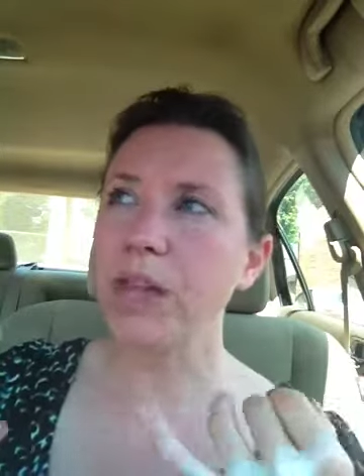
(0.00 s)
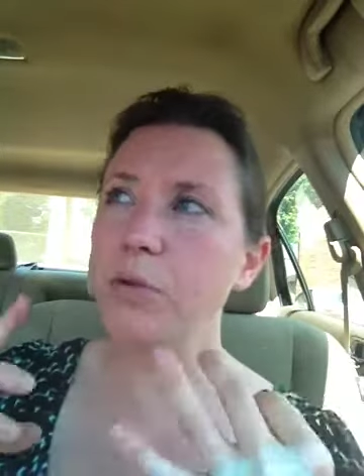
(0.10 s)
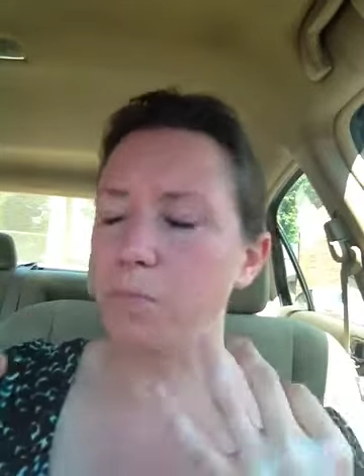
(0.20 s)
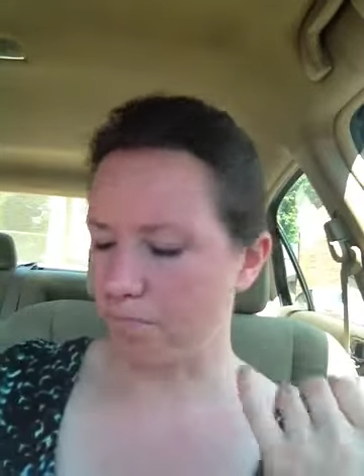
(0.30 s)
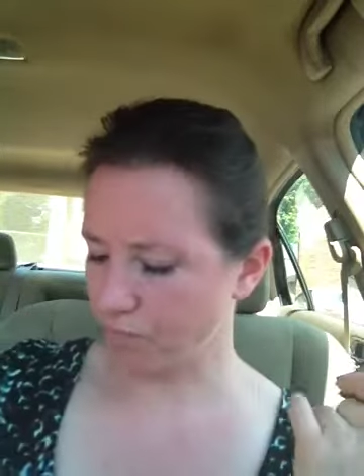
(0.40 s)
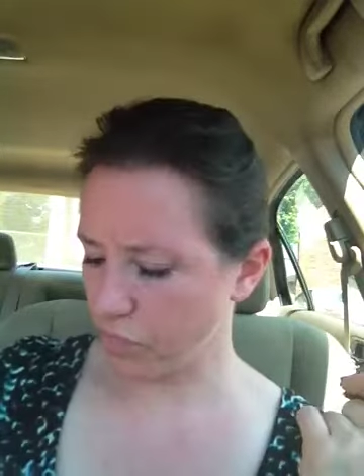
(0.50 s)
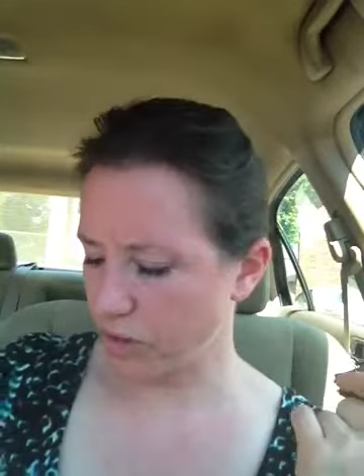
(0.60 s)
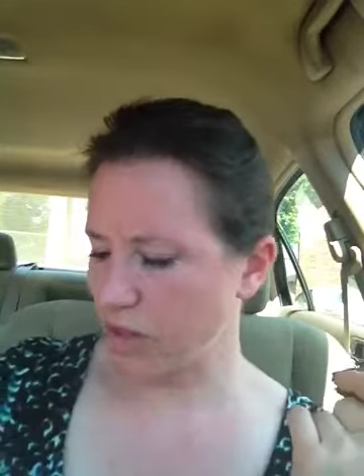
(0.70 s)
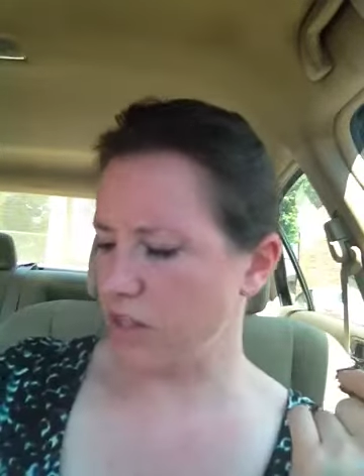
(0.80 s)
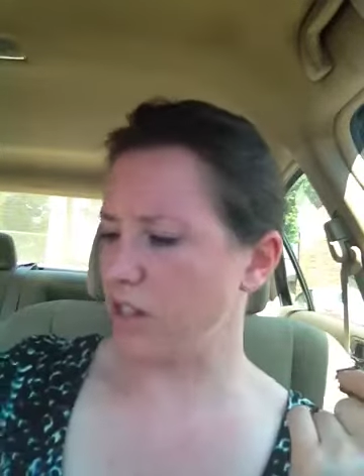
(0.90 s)
Oh, it
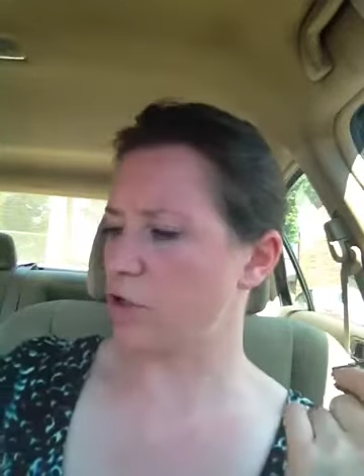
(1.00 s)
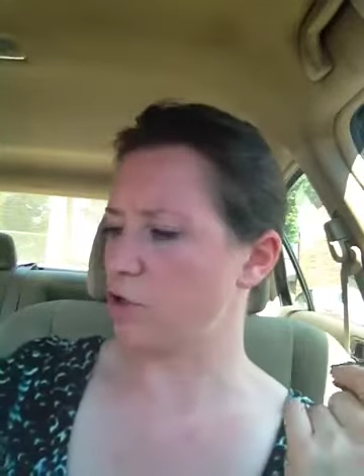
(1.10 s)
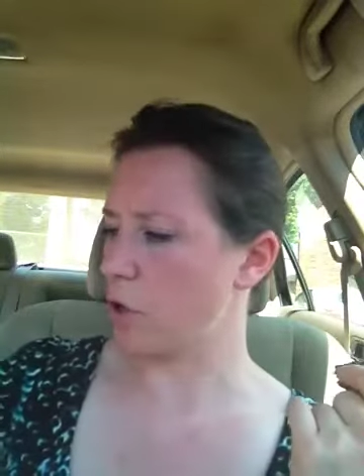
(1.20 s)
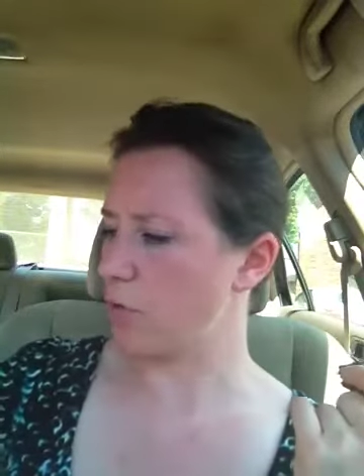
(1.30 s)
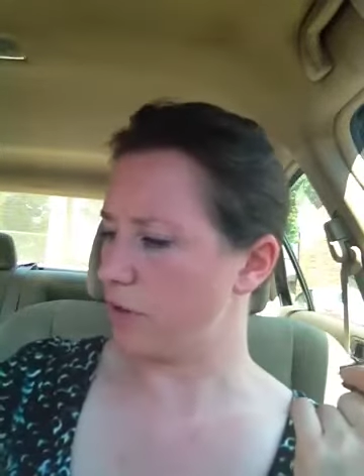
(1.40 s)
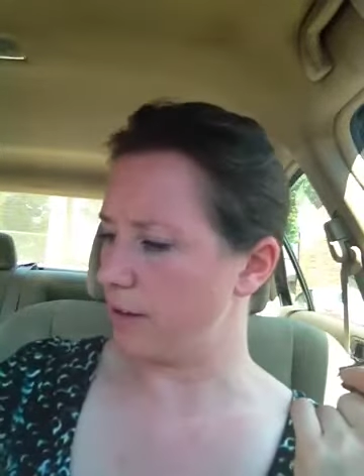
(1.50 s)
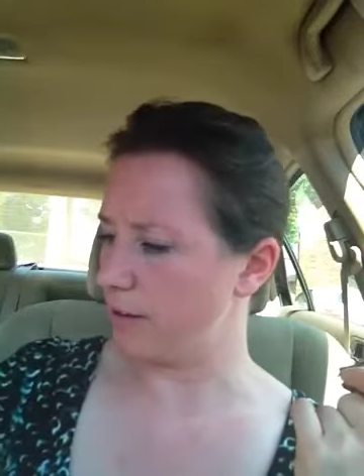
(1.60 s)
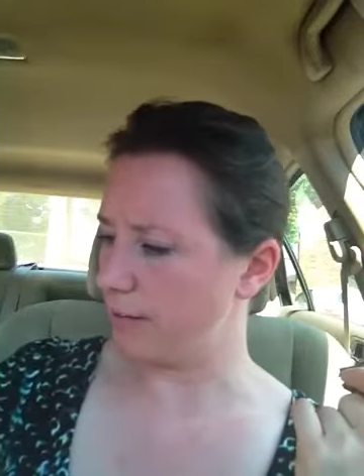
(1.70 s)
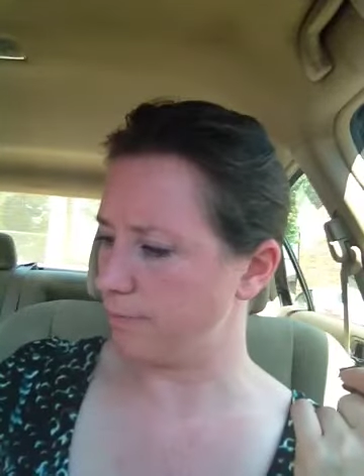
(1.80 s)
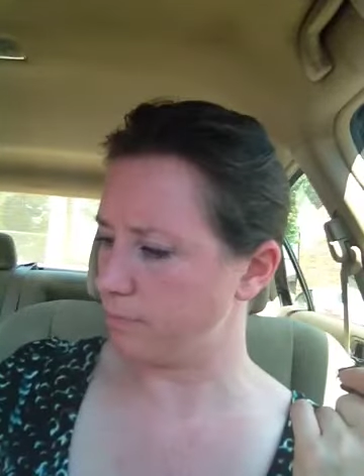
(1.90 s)
tastes like there's coconut
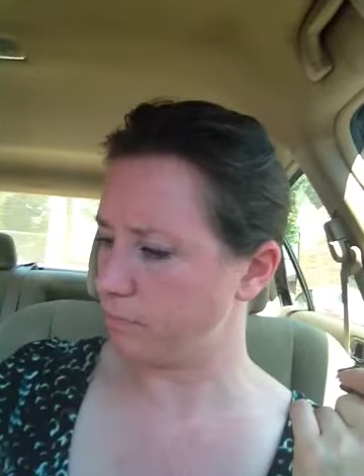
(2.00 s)
in it.